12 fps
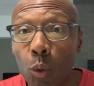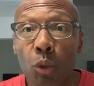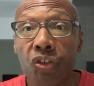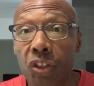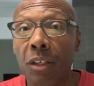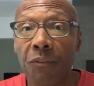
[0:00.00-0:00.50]
We'll
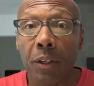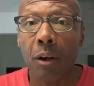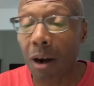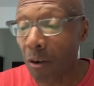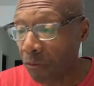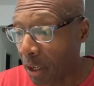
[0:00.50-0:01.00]
see if they're
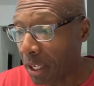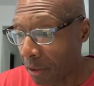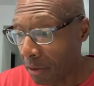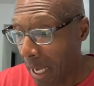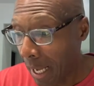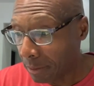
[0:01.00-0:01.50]
our friend
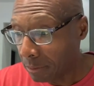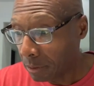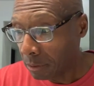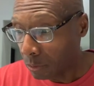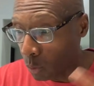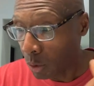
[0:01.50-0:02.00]
or not.
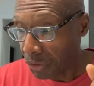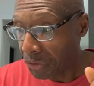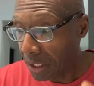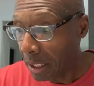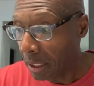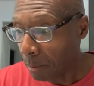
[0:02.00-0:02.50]
We'll
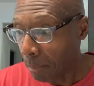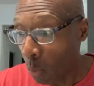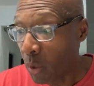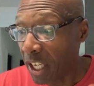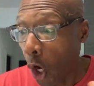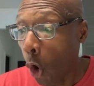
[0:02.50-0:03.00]
see. But
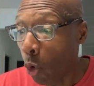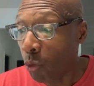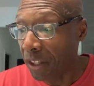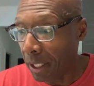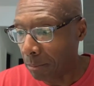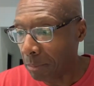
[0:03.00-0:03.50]
we owe
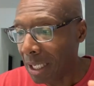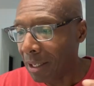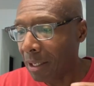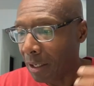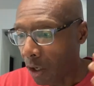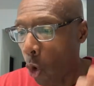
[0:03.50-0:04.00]
them
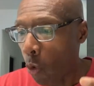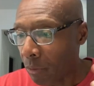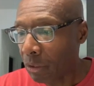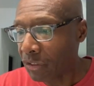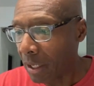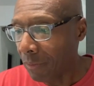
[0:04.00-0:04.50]

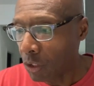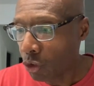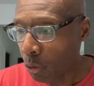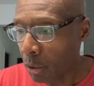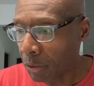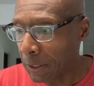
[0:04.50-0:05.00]
over $7
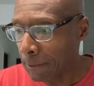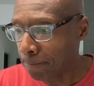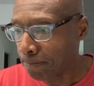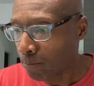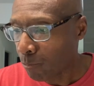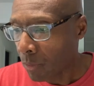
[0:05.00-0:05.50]
trillion.
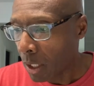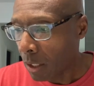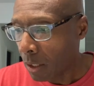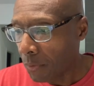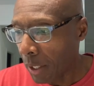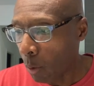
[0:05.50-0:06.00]

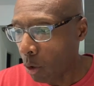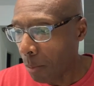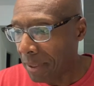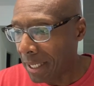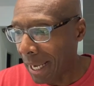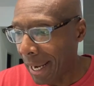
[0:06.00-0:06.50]
There will
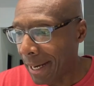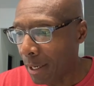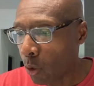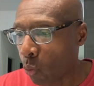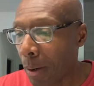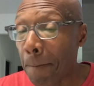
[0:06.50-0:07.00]
be
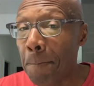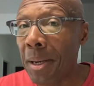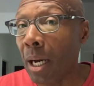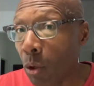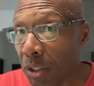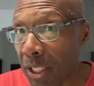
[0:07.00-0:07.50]
a
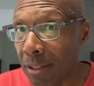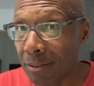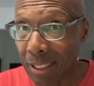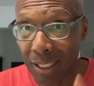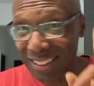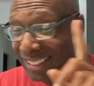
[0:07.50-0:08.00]
rebellion.
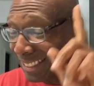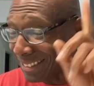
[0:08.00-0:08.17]
Now,